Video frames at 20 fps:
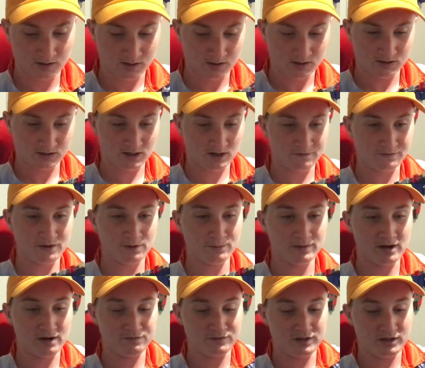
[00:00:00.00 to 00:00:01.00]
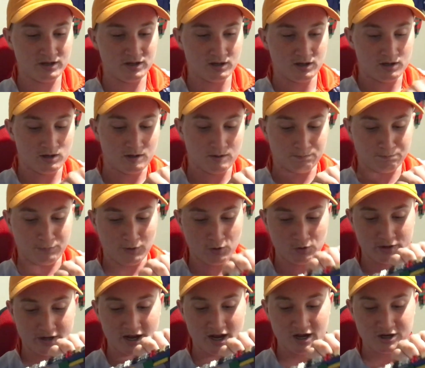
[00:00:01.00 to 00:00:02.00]
stuff. Then we have the bolt
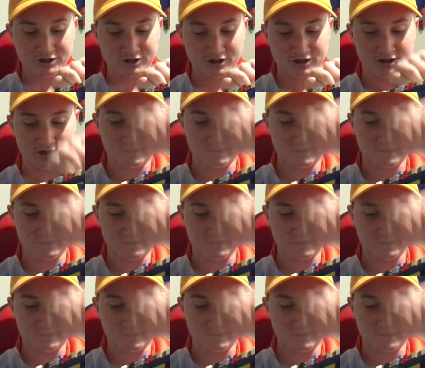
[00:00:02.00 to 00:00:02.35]
catch,